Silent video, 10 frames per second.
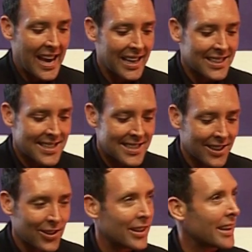and it's
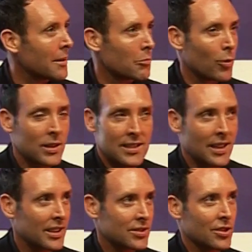still our #1
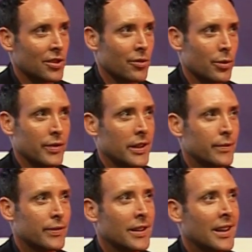selling SKU in RéVive.
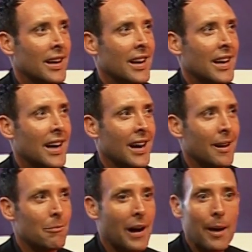
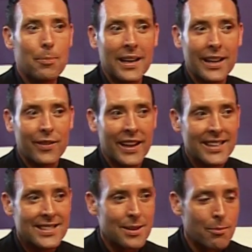I believe that
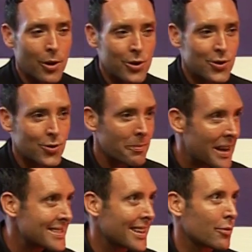it's the most
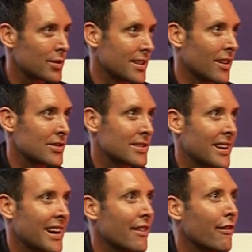dramatic results
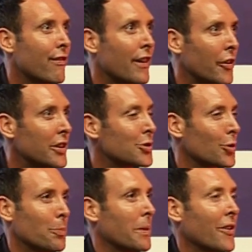in a very
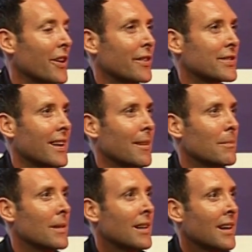short period of time.
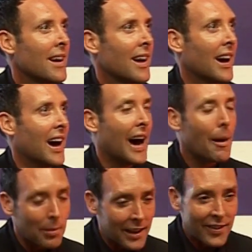I
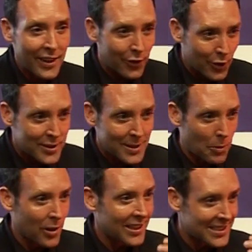believe that if you use this
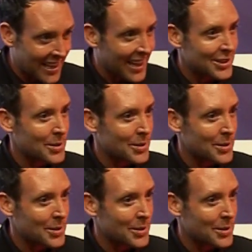product tonight,